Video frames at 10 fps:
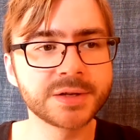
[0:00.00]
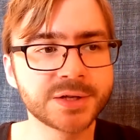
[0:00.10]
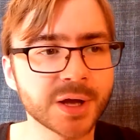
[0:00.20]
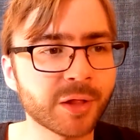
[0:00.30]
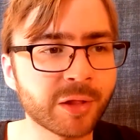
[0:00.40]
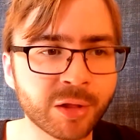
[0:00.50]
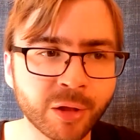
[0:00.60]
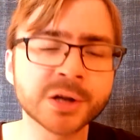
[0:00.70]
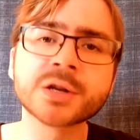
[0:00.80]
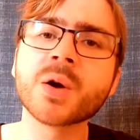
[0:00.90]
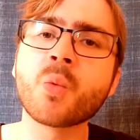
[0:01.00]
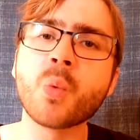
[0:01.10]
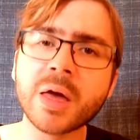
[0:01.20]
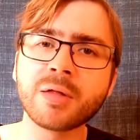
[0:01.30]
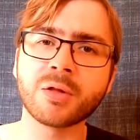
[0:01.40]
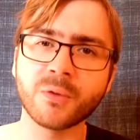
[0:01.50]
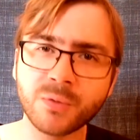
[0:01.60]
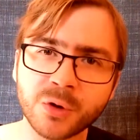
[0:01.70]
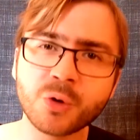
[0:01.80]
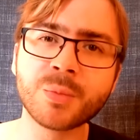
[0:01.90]
Just such a waste of
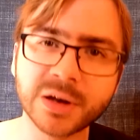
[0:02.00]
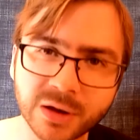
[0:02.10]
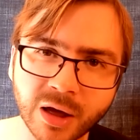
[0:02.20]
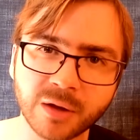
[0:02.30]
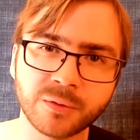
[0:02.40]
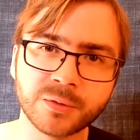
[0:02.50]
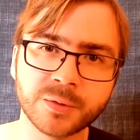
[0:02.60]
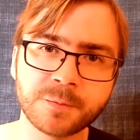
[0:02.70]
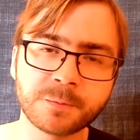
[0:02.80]
human life.